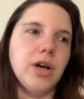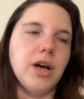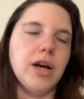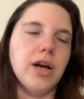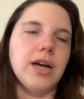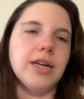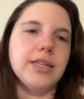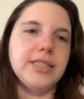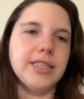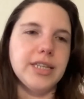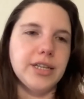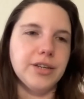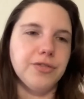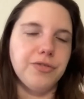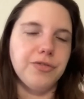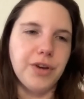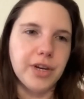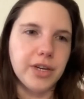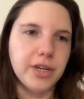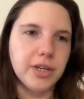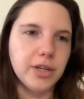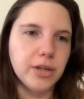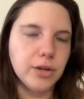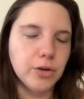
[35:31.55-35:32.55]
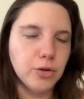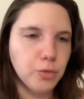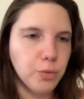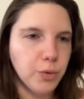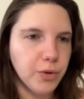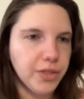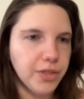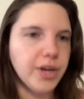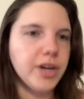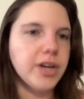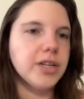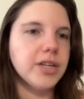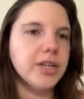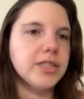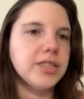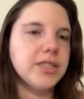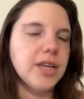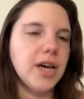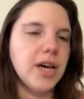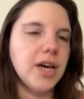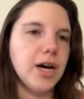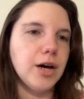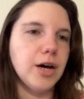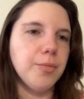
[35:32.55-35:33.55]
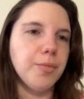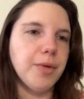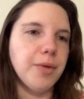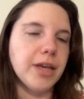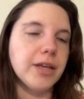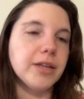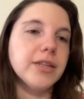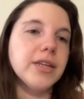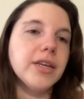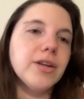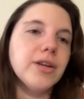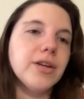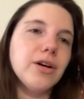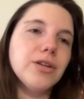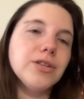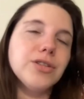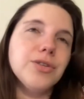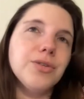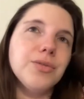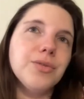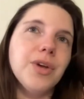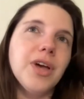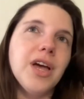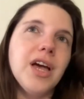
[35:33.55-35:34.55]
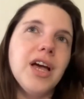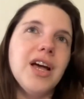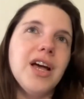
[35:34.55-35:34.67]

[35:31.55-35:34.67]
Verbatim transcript: identifying with us um, and and also